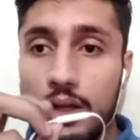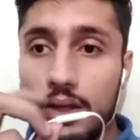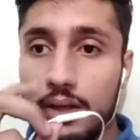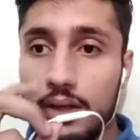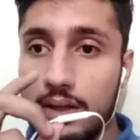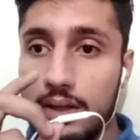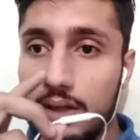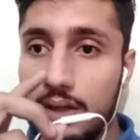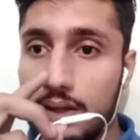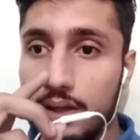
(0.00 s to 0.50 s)

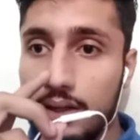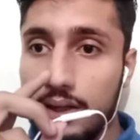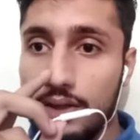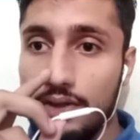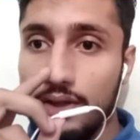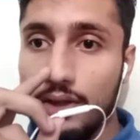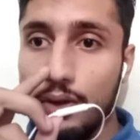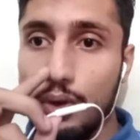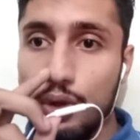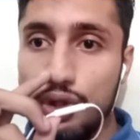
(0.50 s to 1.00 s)
Uh,
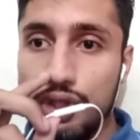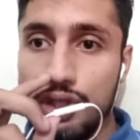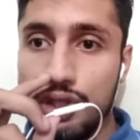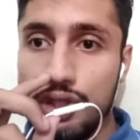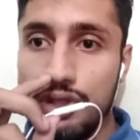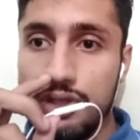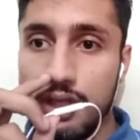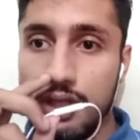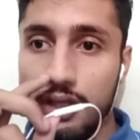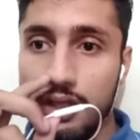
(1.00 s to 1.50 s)
it's a coaching
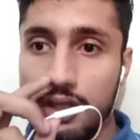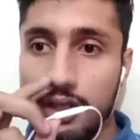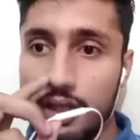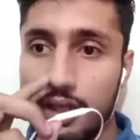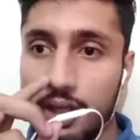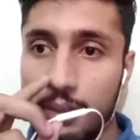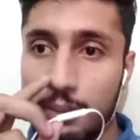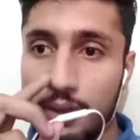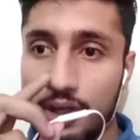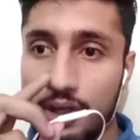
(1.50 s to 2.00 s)
center, and
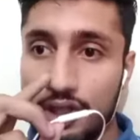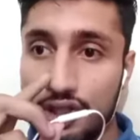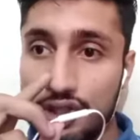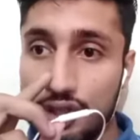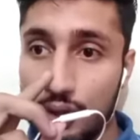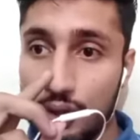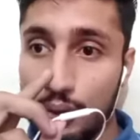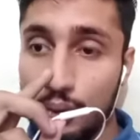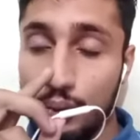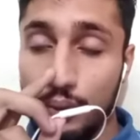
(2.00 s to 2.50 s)
my teacher
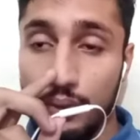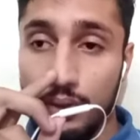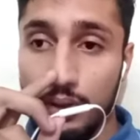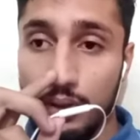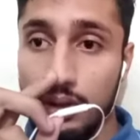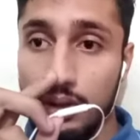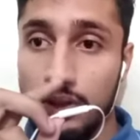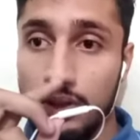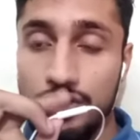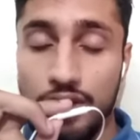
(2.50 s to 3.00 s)
is
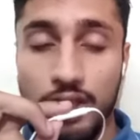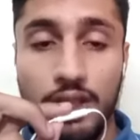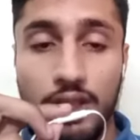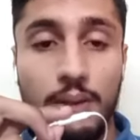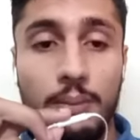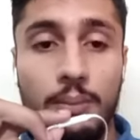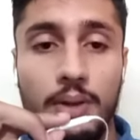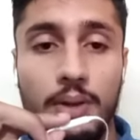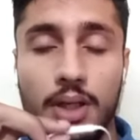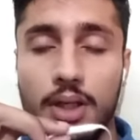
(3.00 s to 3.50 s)
uh,
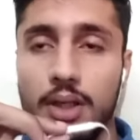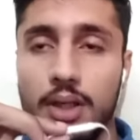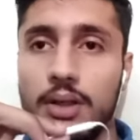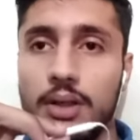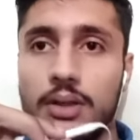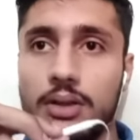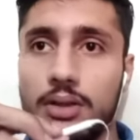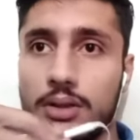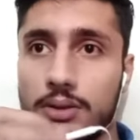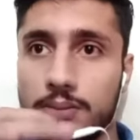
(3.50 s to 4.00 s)
checking my
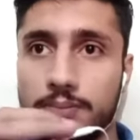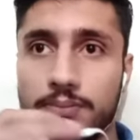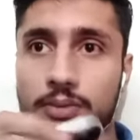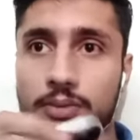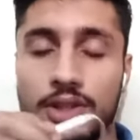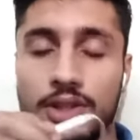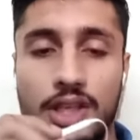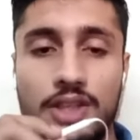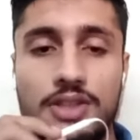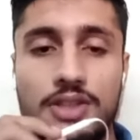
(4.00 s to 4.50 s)
uh,
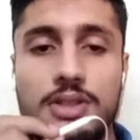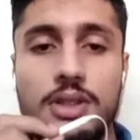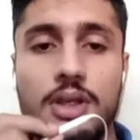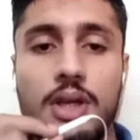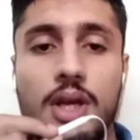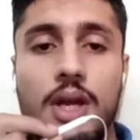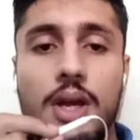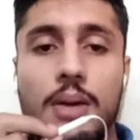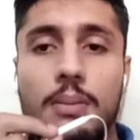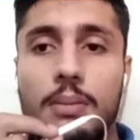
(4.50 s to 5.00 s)
test,
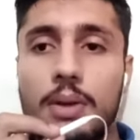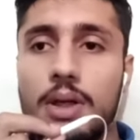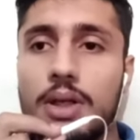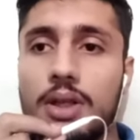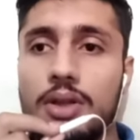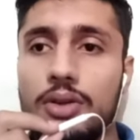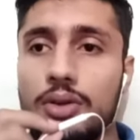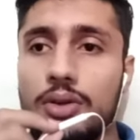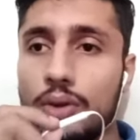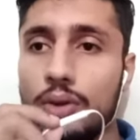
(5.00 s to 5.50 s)
but
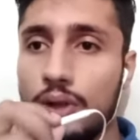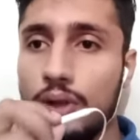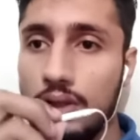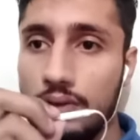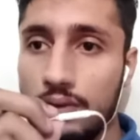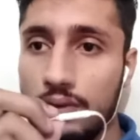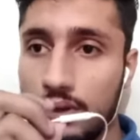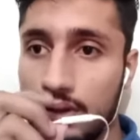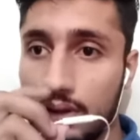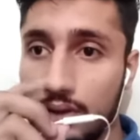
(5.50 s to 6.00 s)
he's not
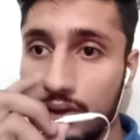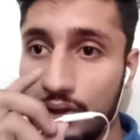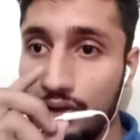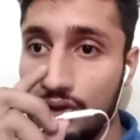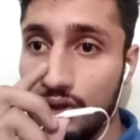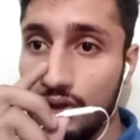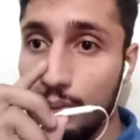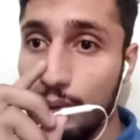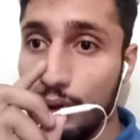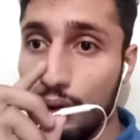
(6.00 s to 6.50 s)
giving
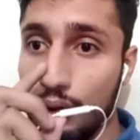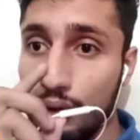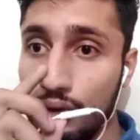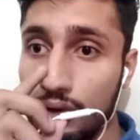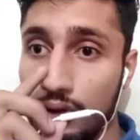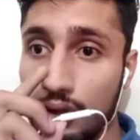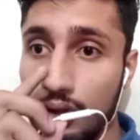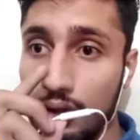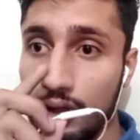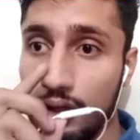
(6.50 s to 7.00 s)
reasons because
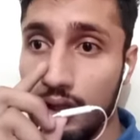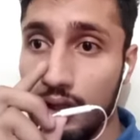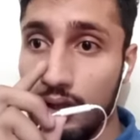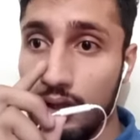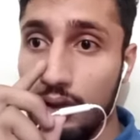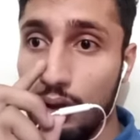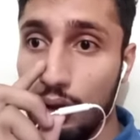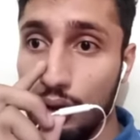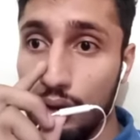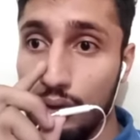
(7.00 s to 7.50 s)
he
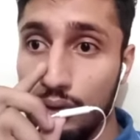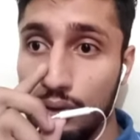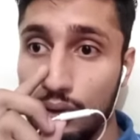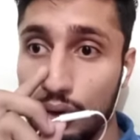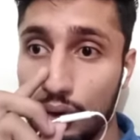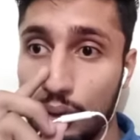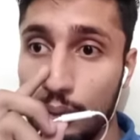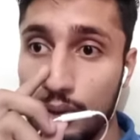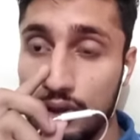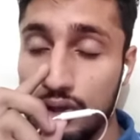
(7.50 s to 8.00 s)
already got
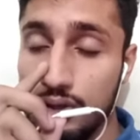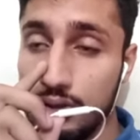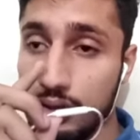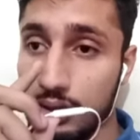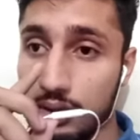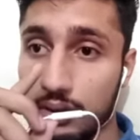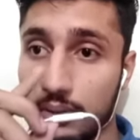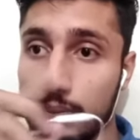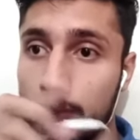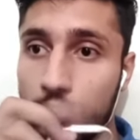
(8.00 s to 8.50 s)
so much
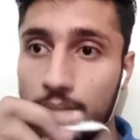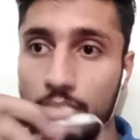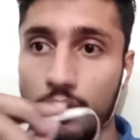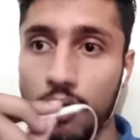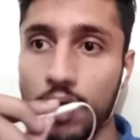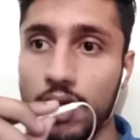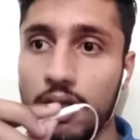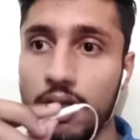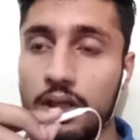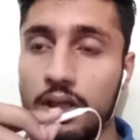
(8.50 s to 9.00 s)
uh,
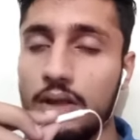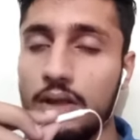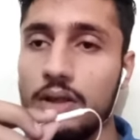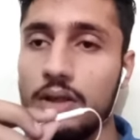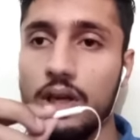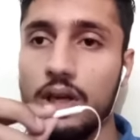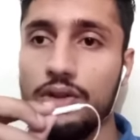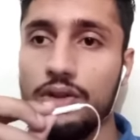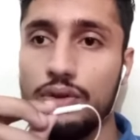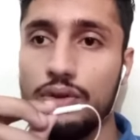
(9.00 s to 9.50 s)
writing
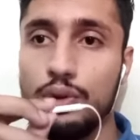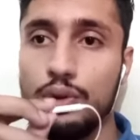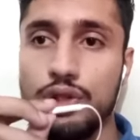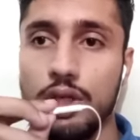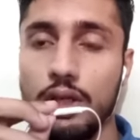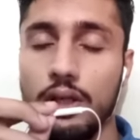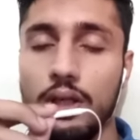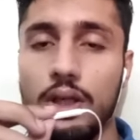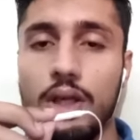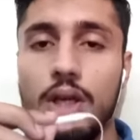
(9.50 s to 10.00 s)
tasks to
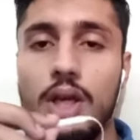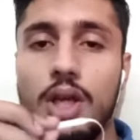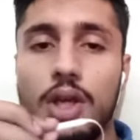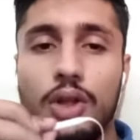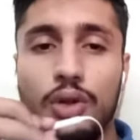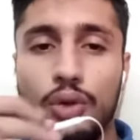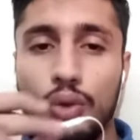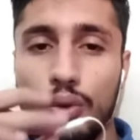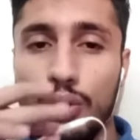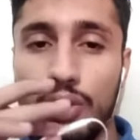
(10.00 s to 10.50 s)
check.
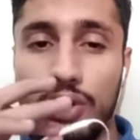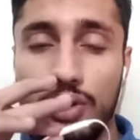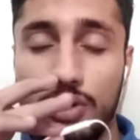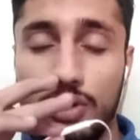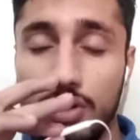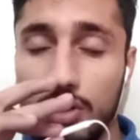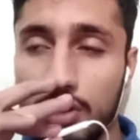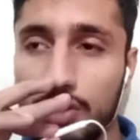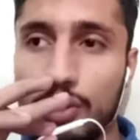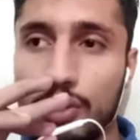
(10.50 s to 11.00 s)
So
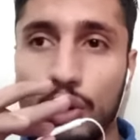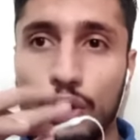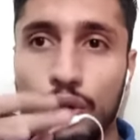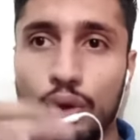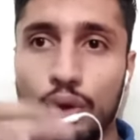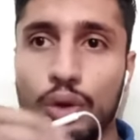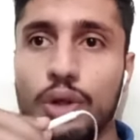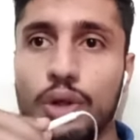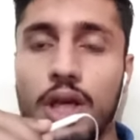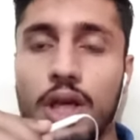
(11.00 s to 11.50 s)
he's, he's got
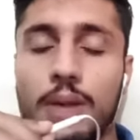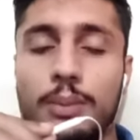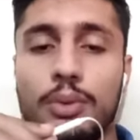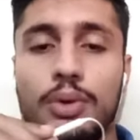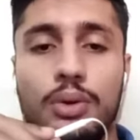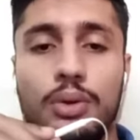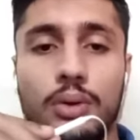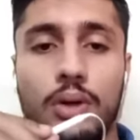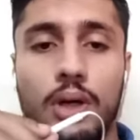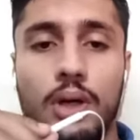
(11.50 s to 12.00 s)
no time
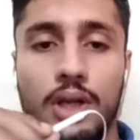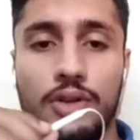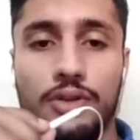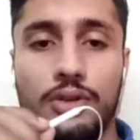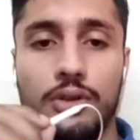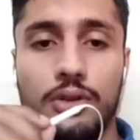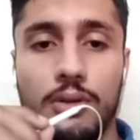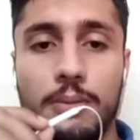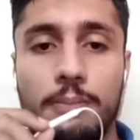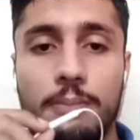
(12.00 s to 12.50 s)
to
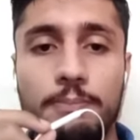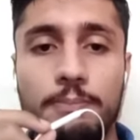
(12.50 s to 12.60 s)
answer.